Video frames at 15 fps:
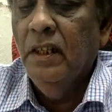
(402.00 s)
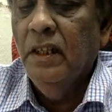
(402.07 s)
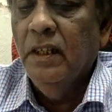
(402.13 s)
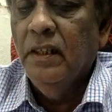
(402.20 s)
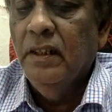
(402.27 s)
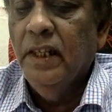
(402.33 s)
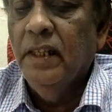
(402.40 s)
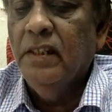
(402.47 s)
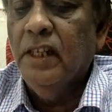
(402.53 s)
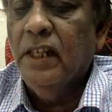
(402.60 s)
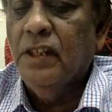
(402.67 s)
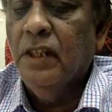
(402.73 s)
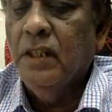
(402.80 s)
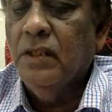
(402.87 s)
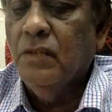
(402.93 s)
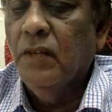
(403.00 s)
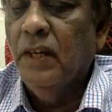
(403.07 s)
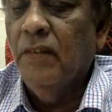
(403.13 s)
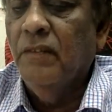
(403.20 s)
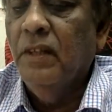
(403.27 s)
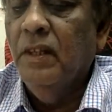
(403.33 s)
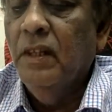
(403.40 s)
Then section
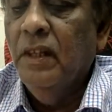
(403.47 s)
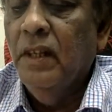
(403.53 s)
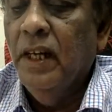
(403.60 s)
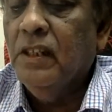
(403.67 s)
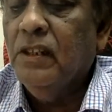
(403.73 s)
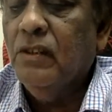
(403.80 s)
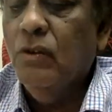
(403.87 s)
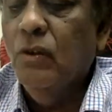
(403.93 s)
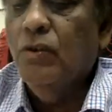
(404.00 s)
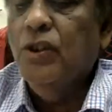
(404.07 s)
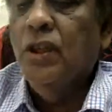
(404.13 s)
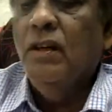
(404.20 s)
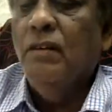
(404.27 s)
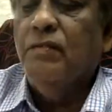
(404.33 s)
12, exclusion